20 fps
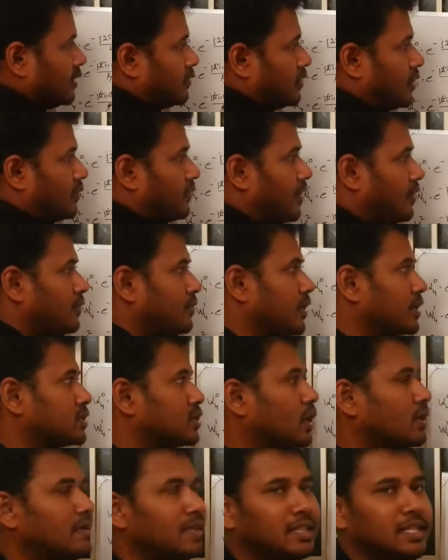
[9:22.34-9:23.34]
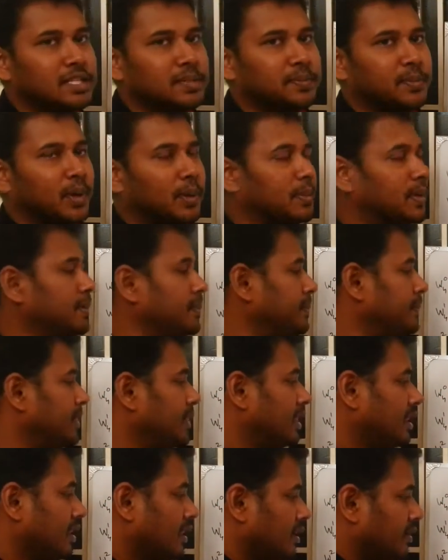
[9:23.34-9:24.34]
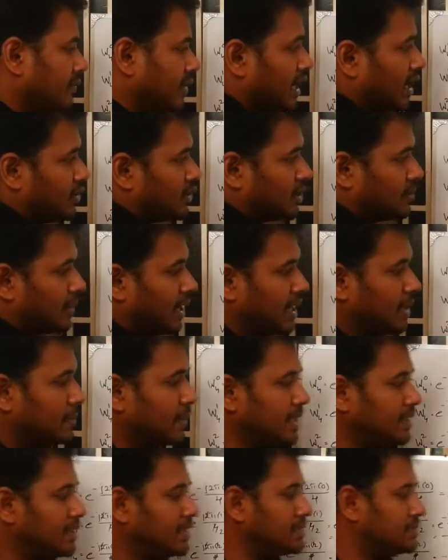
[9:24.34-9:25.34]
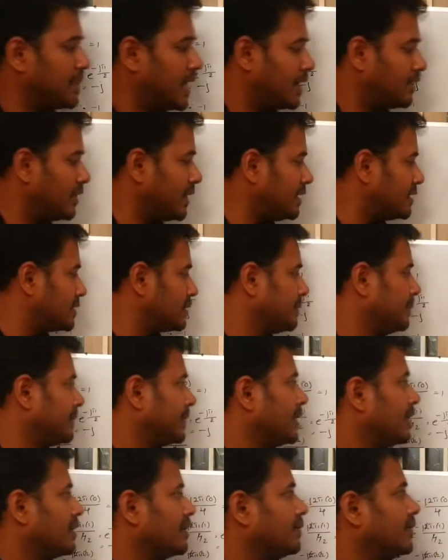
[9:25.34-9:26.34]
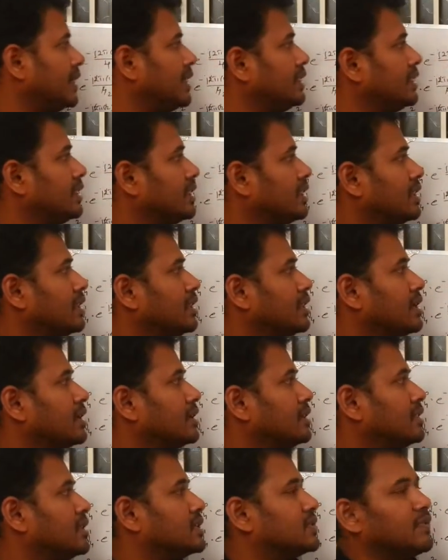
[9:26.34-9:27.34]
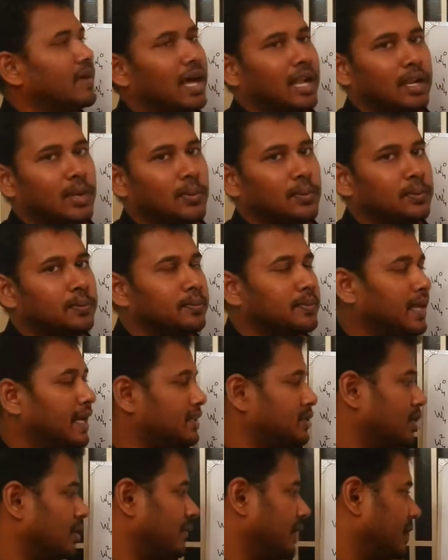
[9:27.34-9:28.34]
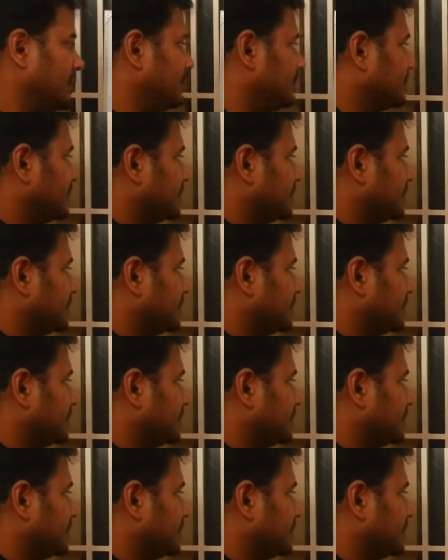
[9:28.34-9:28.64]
For solving this problem, we have to multiply this matrix with this value, x of n.